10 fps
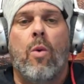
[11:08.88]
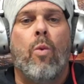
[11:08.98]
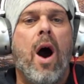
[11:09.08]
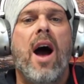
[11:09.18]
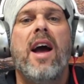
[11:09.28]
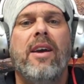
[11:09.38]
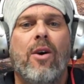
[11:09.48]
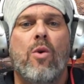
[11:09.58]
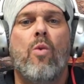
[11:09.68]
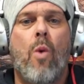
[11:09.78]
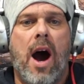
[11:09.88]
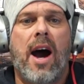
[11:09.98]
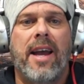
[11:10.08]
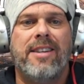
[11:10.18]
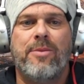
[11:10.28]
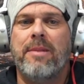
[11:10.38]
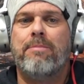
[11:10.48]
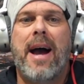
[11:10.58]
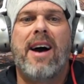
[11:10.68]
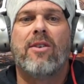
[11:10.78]
Why, oh why, do we
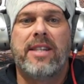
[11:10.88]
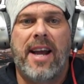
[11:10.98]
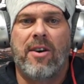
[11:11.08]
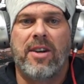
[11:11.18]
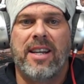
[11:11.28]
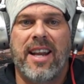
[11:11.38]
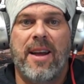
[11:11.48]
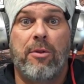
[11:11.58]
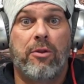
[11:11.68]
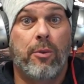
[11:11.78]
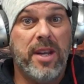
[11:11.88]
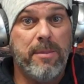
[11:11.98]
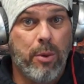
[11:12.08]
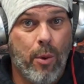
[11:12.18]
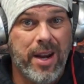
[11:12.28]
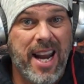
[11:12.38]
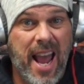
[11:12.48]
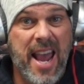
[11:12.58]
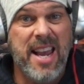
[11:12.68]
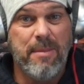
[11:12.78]
bow down and let
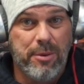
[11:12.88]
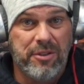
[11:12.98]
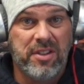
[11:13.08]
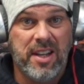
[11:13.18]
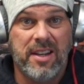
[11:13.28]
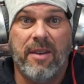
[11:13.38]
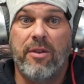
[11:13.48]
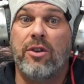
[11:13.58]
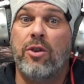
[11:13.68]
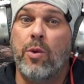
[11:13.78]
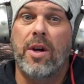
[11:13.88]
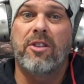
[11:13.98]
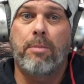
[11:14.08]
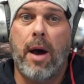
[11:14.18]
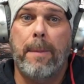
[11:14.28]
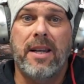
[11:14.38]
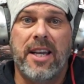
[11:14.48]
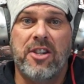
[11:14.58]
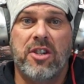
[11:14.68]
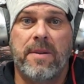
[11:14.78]
3.8% of the U.S.
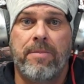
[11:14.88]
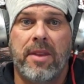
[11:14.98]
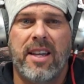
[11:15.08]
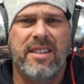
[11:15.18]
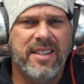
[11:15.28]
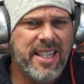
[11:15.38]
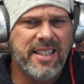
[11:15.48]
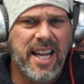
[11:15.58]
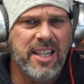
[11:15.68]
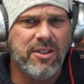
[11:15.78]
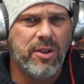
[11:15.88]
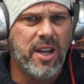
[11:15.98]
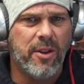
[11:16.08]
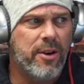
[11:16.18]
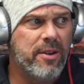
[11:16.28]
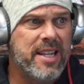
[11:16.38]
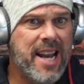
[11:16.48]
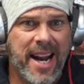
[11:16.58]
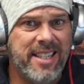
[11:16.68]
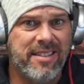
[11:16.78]
population dictate to the other
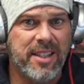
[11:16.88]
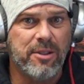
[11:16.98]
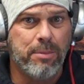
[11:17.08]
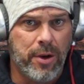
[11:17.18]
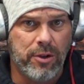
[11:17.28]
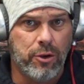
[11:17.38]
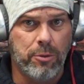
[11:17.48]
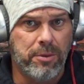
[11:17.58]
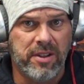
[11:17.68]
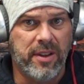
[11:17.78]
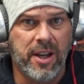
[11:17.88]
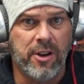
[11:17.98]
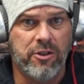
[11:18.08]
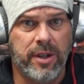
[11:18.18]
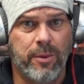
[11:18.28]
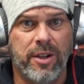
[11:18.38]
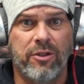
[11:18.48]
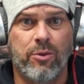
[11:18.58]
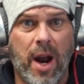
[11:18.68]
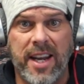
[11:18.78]
96.2% of the country what
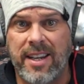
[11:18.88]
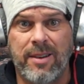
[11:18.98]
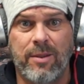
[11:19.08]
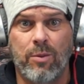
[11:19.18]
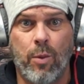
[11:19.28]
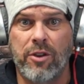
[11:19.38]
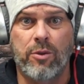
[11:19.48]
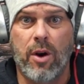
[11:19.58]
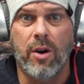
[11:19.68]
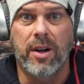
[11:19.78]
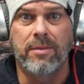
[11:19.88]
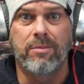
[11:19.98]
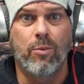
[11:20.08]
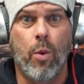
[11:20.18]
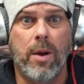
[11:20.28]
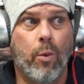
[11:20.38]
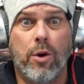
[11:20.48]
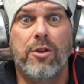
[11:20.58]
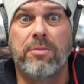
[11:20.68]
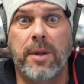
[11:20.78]
is right and what is wrong and what
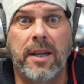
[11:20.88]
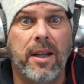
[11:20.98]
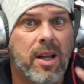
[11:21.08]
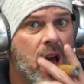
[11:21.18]
words mean?